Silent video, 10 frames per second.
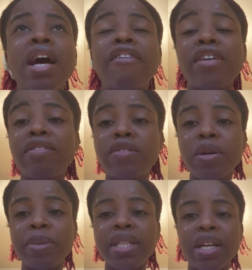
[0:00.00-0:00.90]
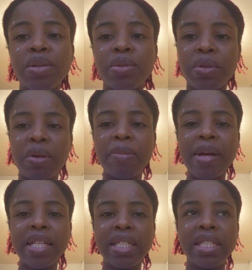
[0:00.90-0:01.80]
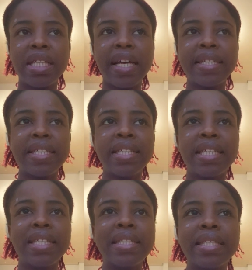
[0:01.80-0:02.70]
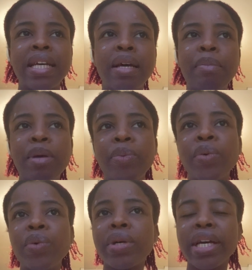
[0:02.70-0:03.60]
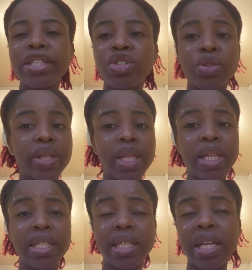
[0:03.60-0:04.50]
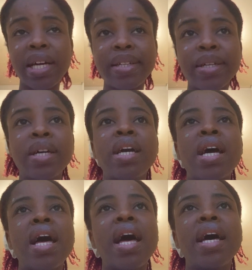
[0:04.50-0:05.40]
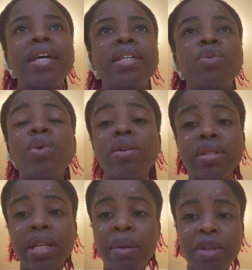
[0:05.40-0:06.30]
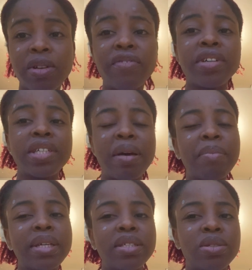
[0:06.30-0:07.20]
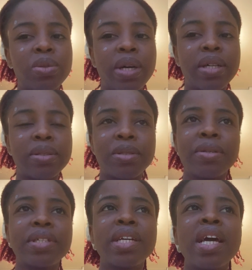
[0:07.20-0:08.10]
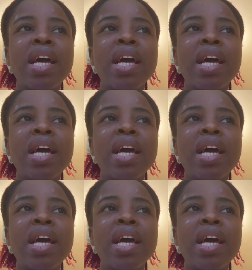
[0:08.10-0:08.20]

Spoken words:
After you've submitted your documents, the next thing is people will get shortlisted. And well, I'm talking for the embassy track, sorry.